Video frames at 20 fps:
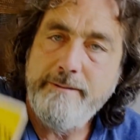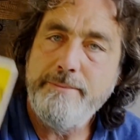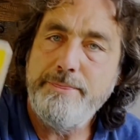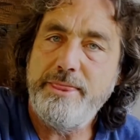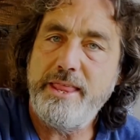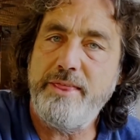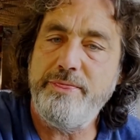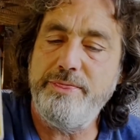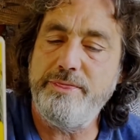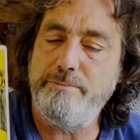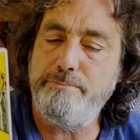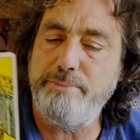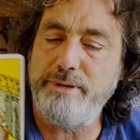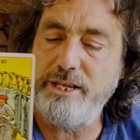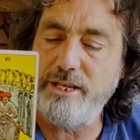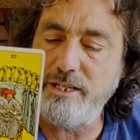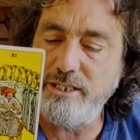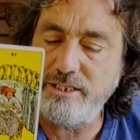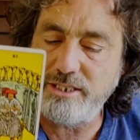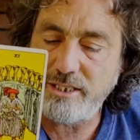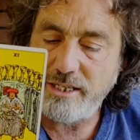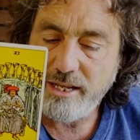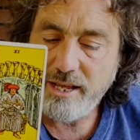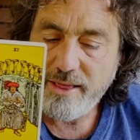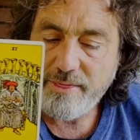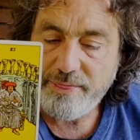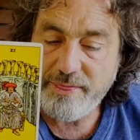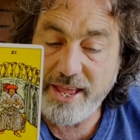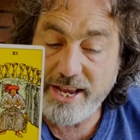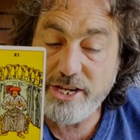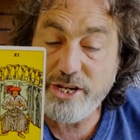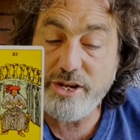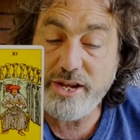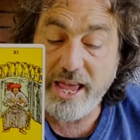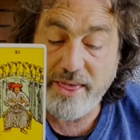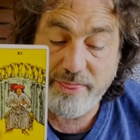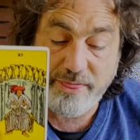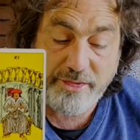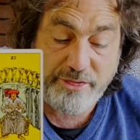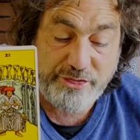and because then you
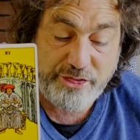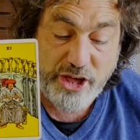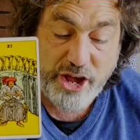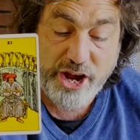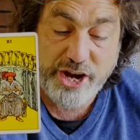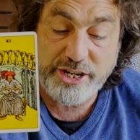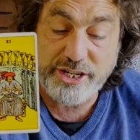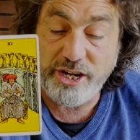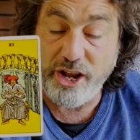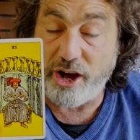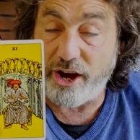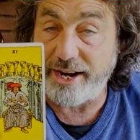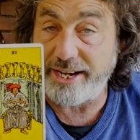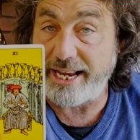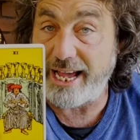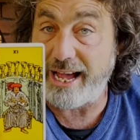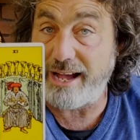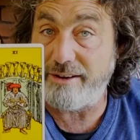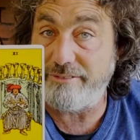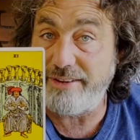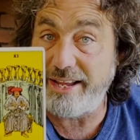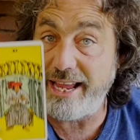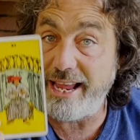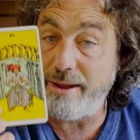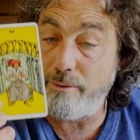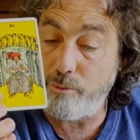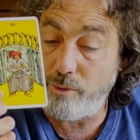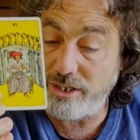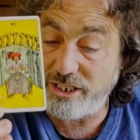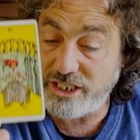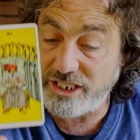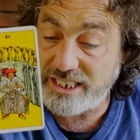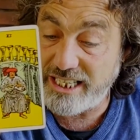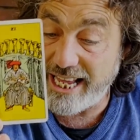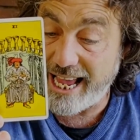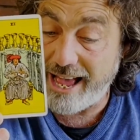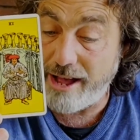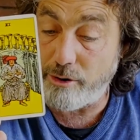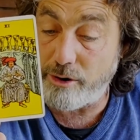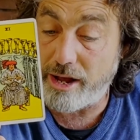get the third nine out of it, which is
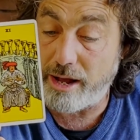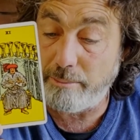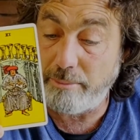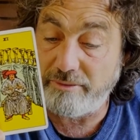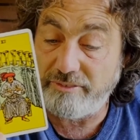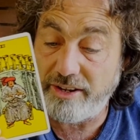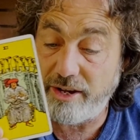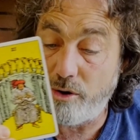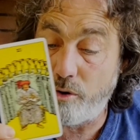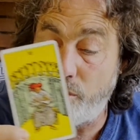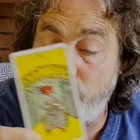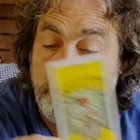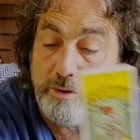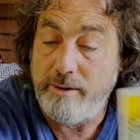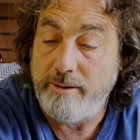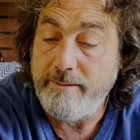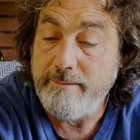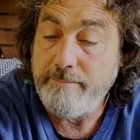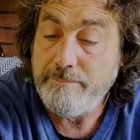the outcome of it all.